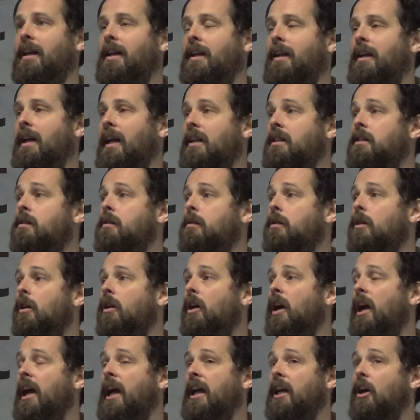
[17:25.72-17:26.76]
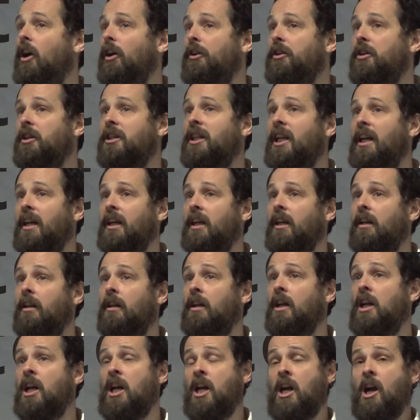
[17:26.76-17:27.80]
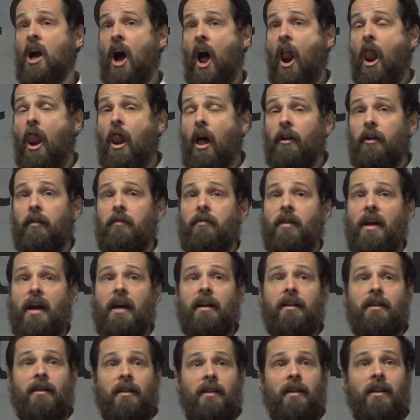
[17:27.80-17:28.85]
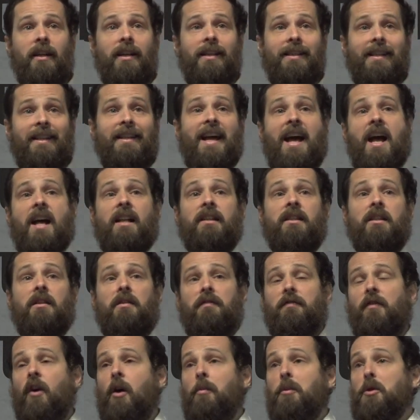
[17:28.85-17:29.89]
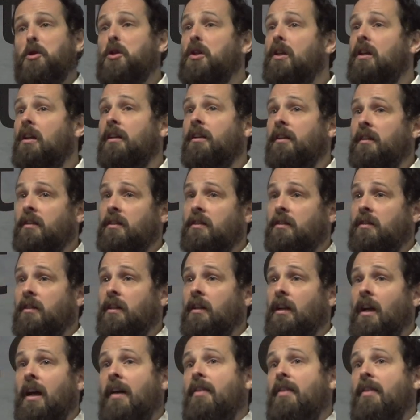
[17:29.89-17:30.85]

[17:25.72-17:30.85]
gets undertaken, a lot of that is in the hands of the pharmaceutical industry.